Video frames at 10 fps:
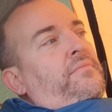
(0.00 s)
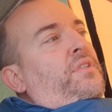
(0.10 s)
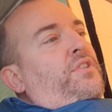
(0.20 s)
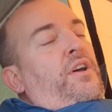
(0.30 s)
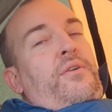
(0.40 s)

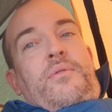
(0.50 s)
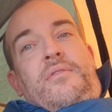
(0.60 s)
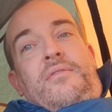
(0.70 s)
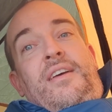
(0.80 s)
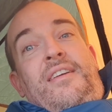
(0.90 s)
So
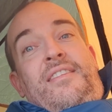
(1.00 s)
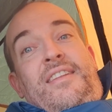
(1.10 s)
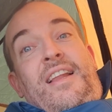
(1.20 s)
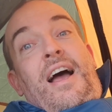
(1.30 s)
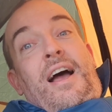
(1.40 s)

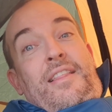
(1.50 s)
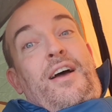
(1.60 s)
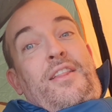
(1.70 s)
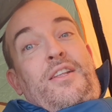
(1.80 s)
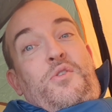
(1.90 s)

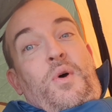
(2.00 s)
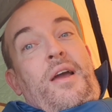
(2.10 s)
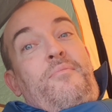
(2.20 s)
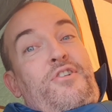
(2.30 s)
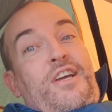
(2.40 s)
that's why
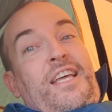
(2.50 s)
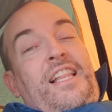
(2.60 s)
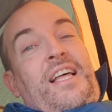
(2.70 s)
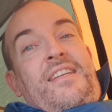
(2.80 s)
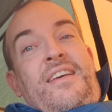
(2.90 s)
I'm really
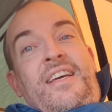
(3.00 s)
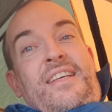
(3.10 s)
glad